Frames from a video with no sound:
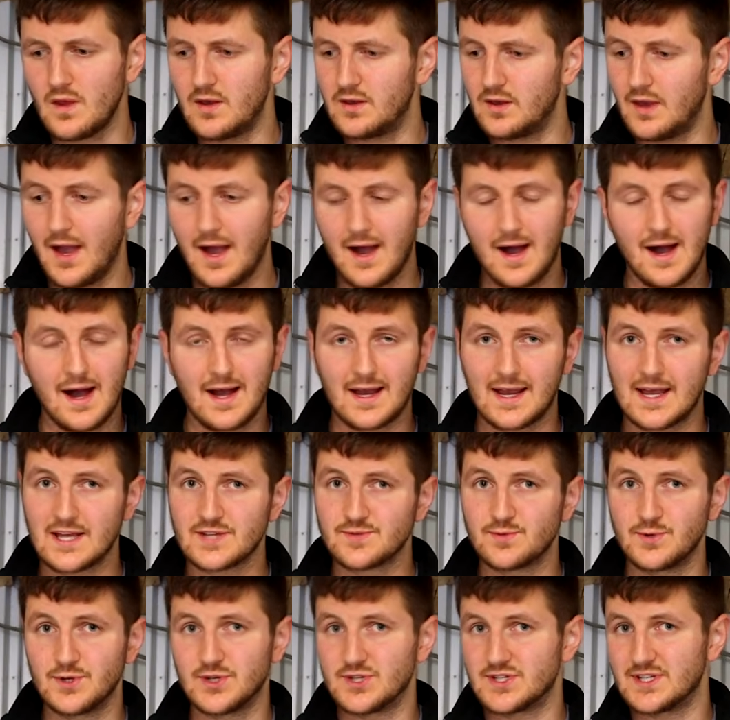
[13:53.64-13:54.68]
Yeah, I
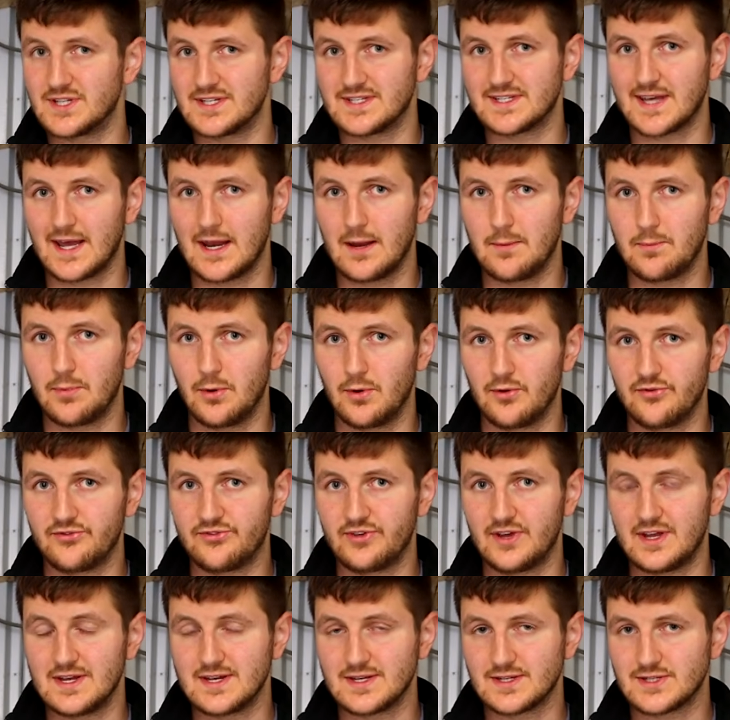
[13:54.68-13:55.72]
guess we just need to get it
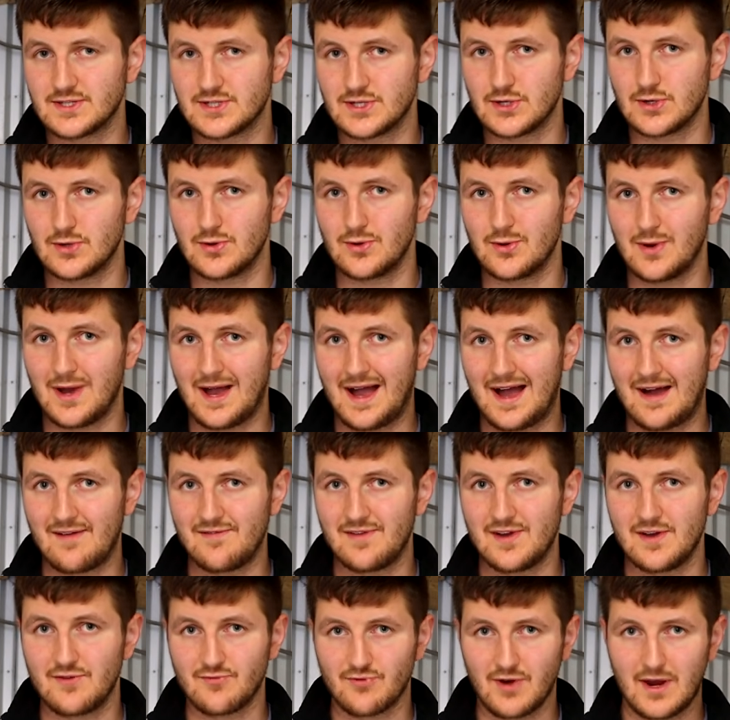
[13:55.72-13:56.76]
booked in to
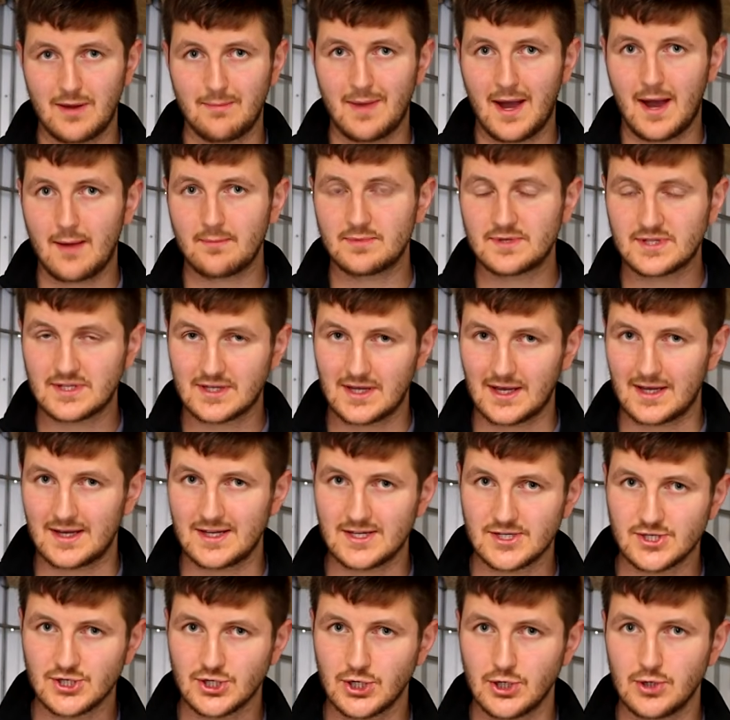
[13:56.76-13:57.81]
have it remapped, get
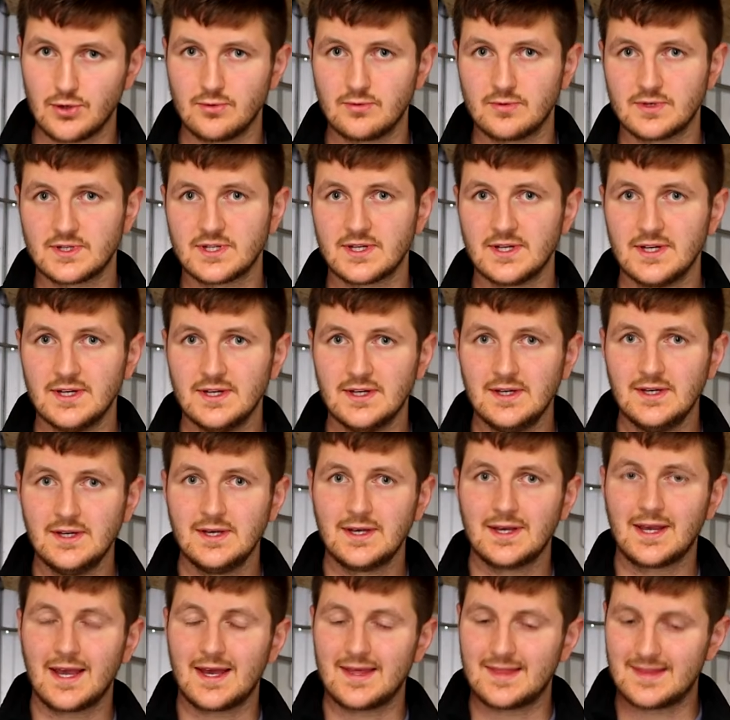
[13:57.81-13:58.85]
it tuned,
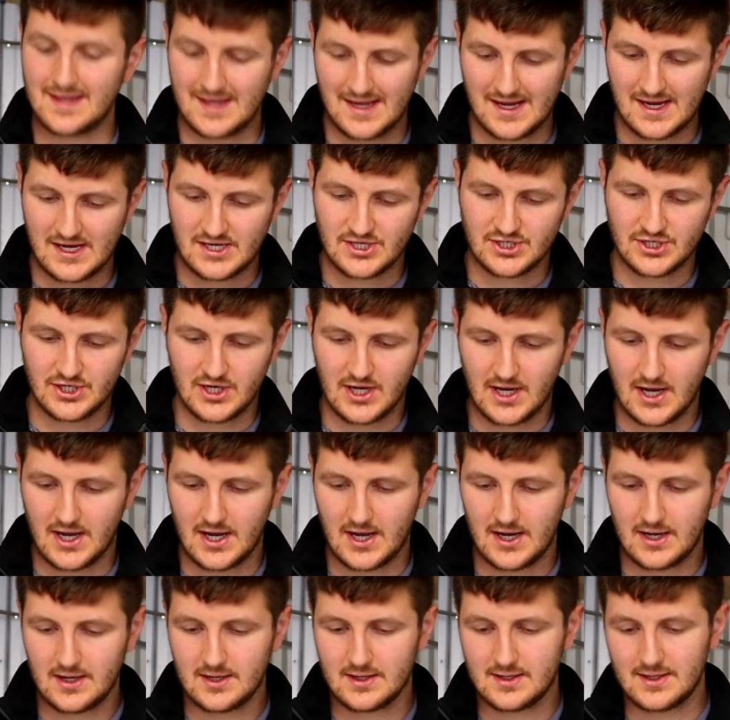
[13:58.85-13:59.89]
get the
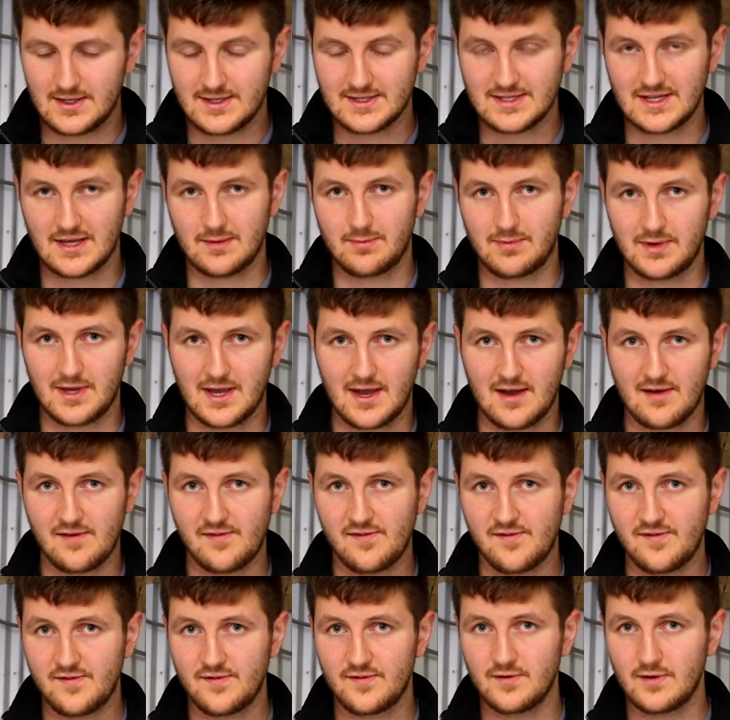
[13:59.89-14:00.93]
EGR, the
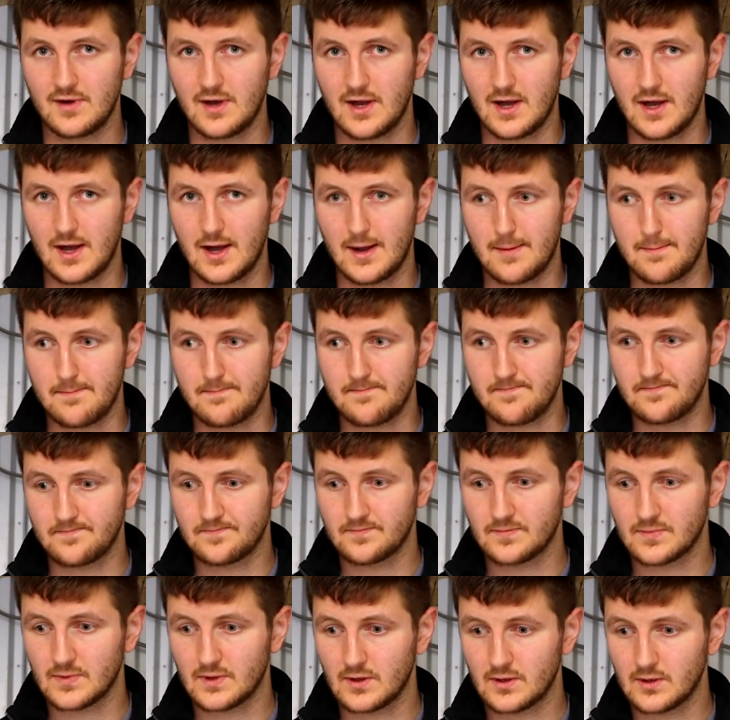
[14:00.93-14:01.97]
DPF
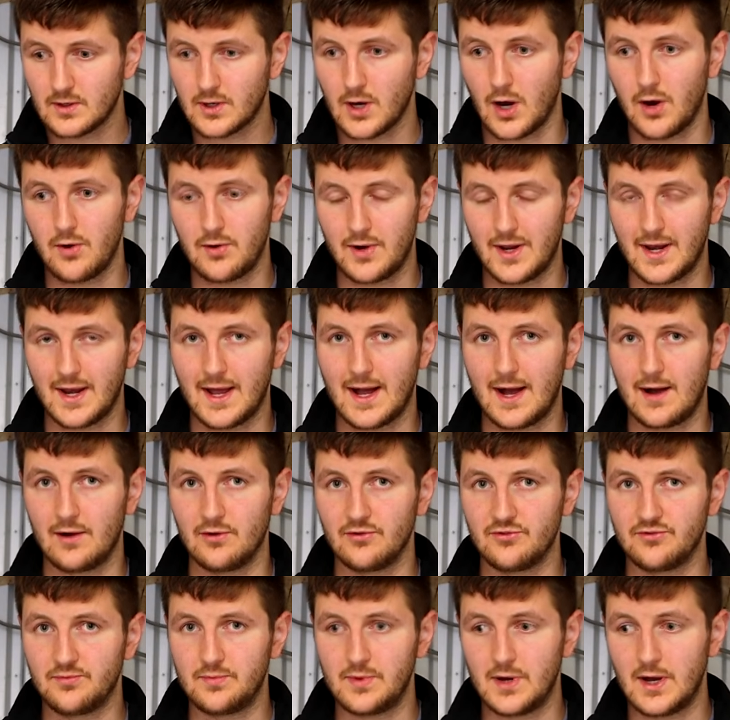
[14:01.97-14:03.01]
coded out.